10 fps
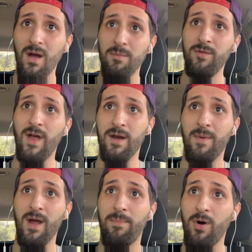Moved out of
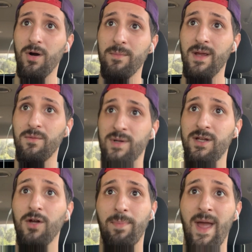my apartment, was
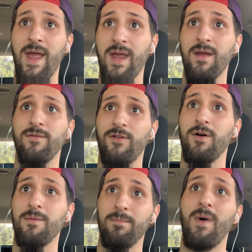still paying
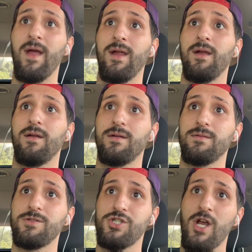for my
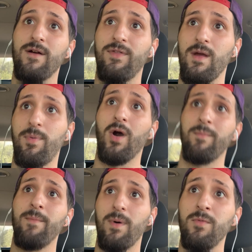share of the
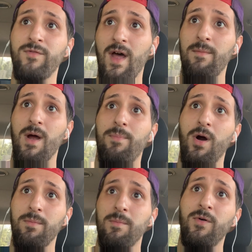apartment, but moved out of my
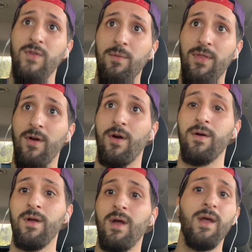apartment, moved in with her,
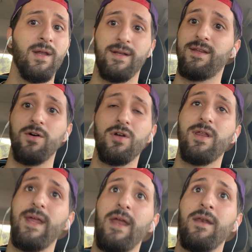still
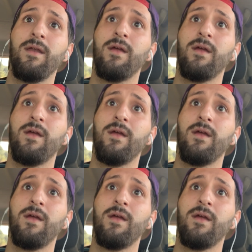clean.